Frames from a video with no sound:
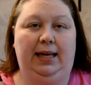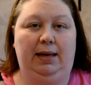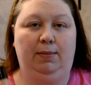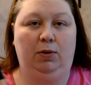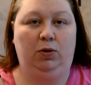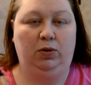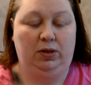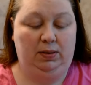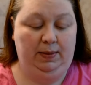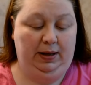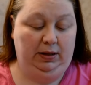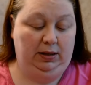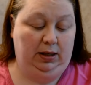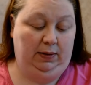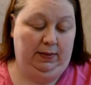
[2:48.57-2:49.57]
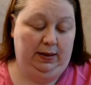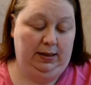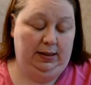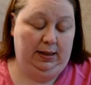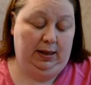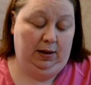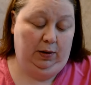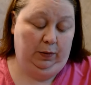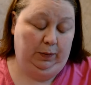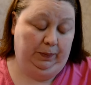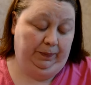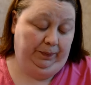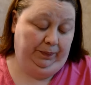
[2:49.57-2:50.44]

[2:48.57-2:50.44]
chemical smell to it. So